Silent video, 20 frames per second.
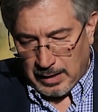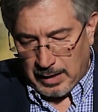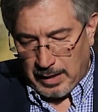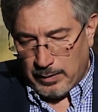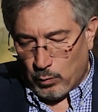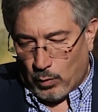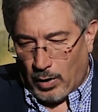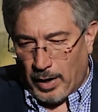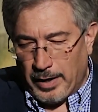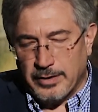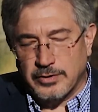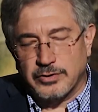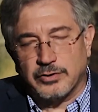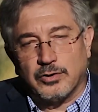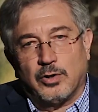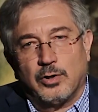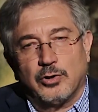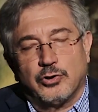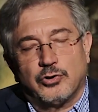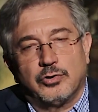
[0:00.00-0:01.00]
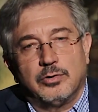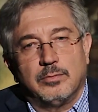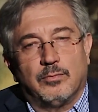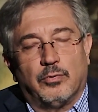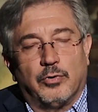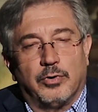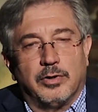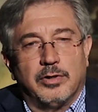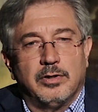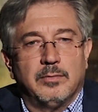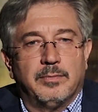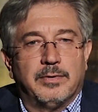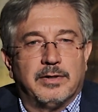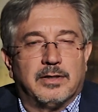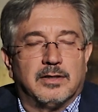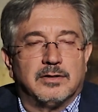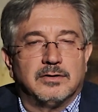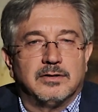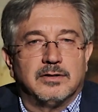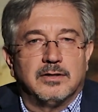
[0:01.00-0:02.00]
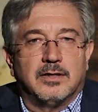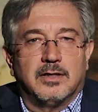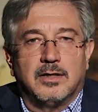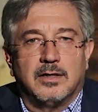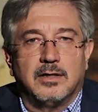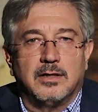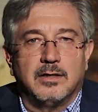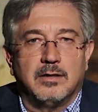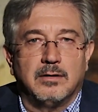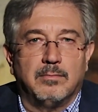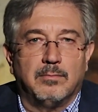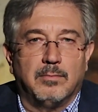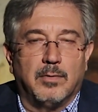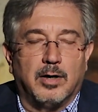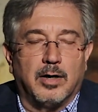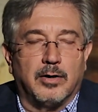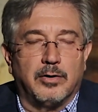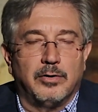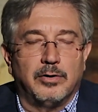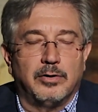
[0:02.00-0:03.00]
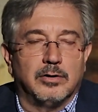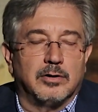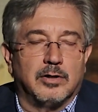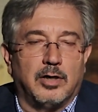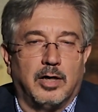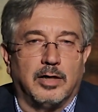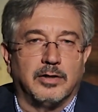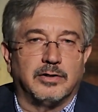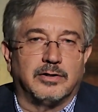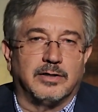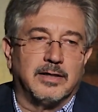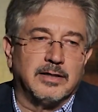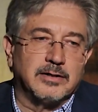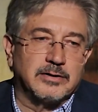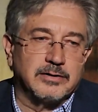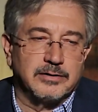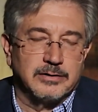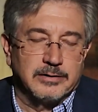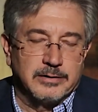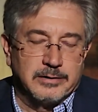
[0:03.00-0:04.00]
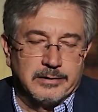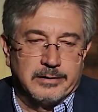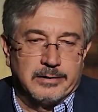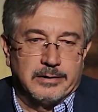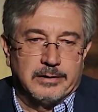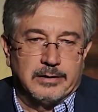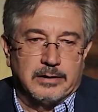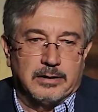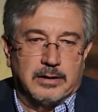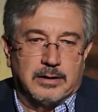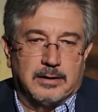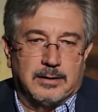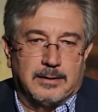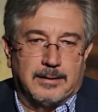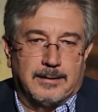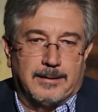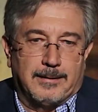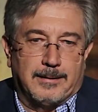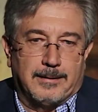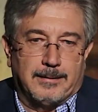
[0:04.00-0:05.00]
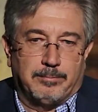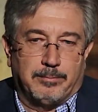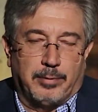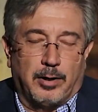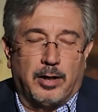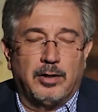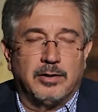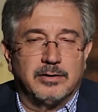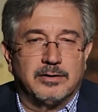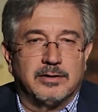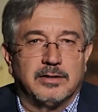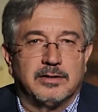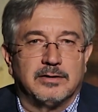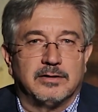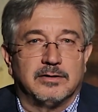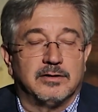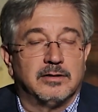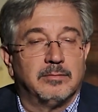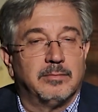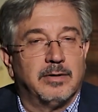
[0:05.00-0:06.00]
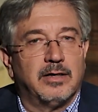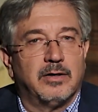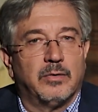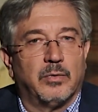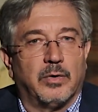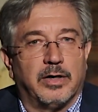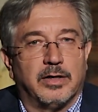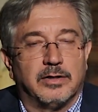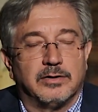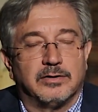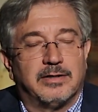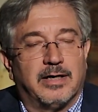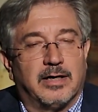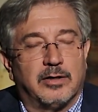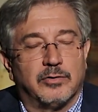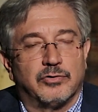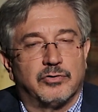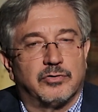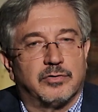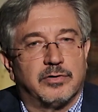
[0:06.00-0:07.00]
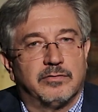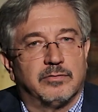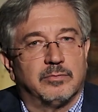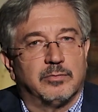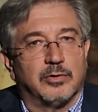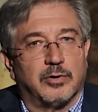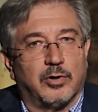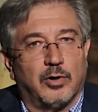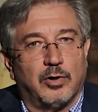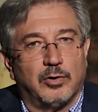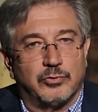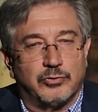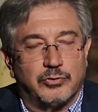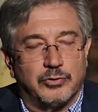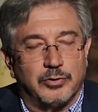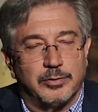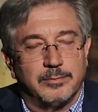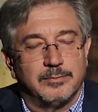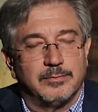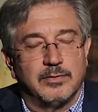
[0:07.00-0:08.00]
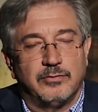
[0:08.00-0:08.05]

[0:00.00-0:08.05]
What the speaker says: And why is culture important? Because in the modern context, politics is in many ways downstream from the culture.